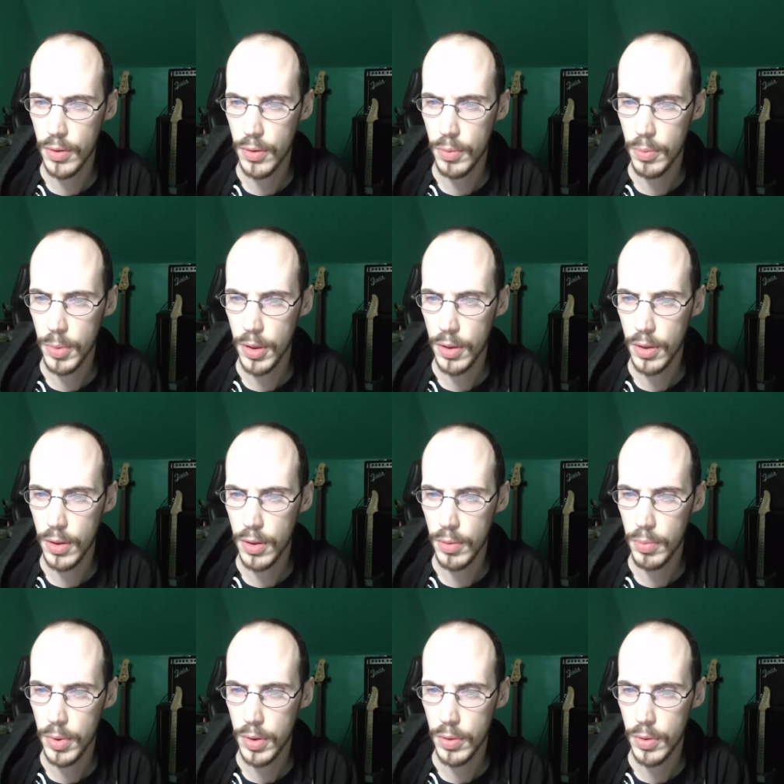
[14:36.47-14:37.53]
9
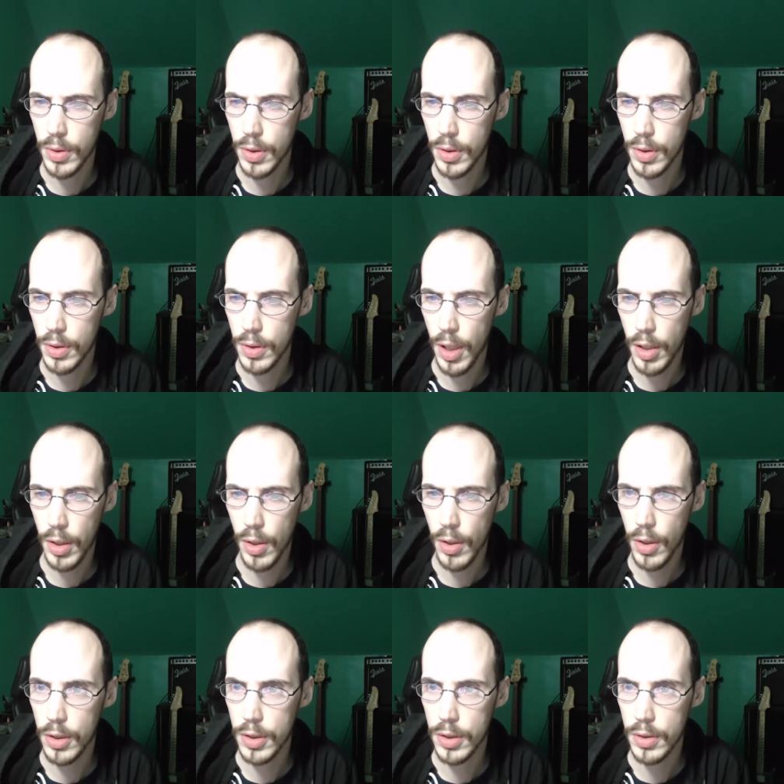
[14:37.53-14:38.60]

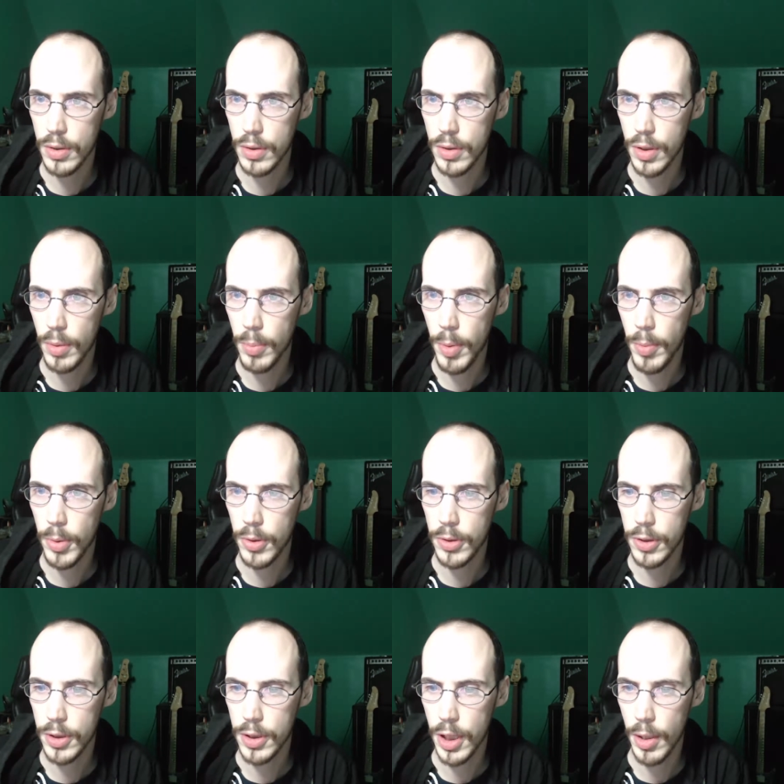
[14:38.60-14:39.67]
guards, 10
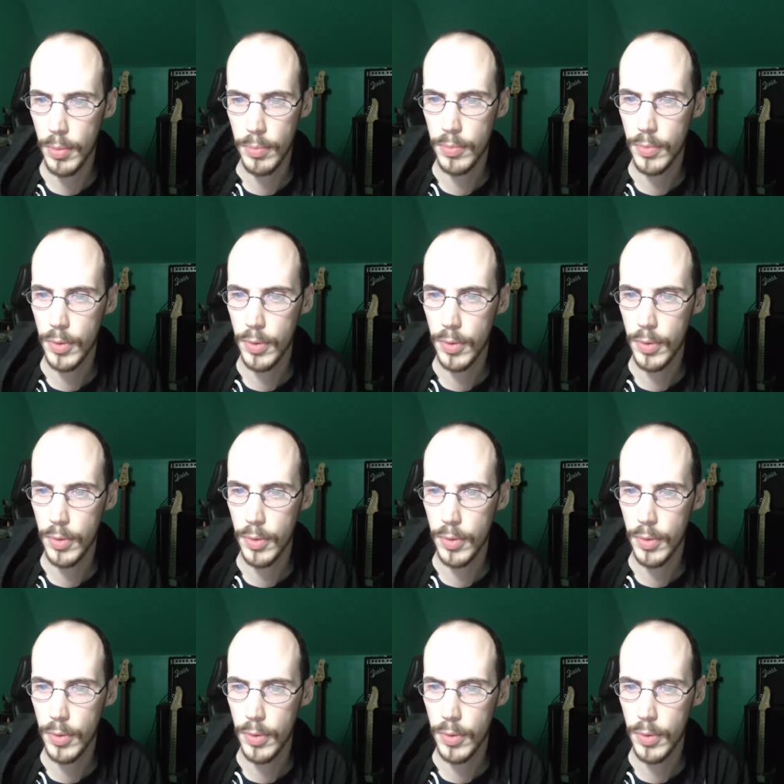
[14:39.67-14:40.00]
members, same,